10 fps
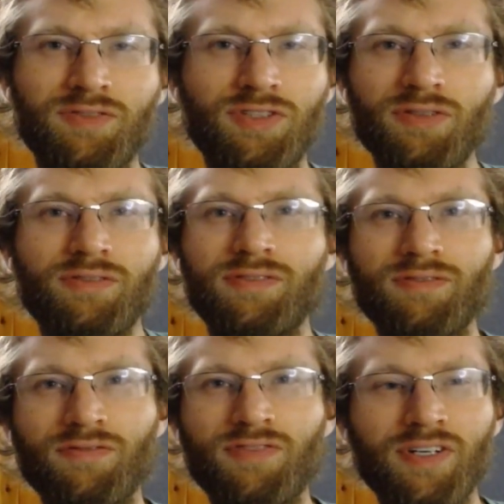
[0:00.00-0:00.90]
Dude,
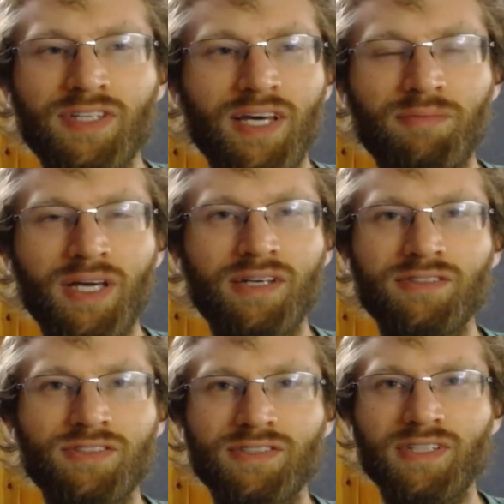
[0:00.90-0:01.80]
fuck that,
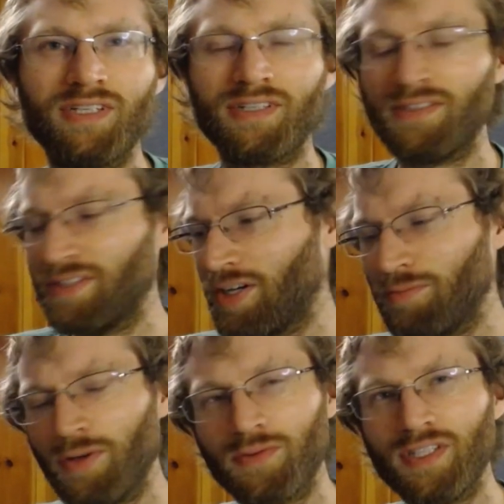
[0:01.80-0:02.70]
man. Just help
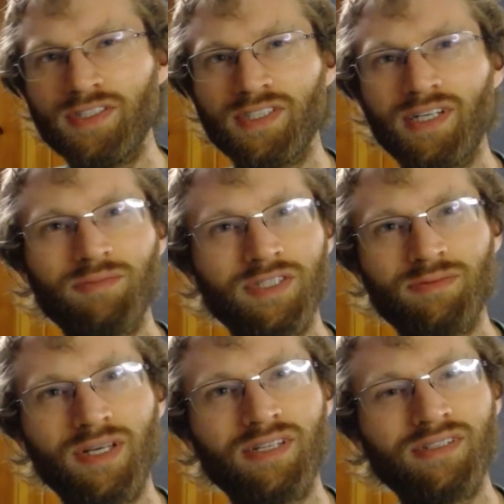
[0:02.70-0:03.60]
me with these zombies,
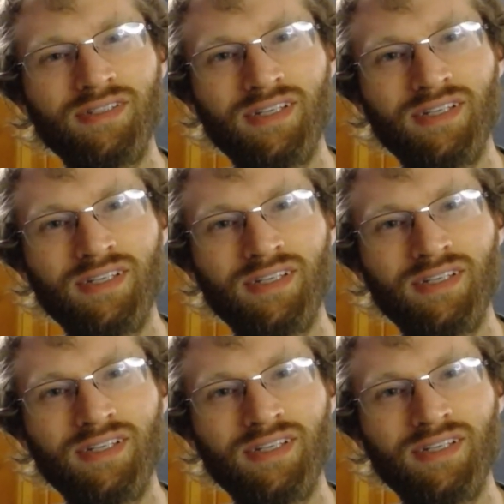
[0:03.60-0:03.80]
man.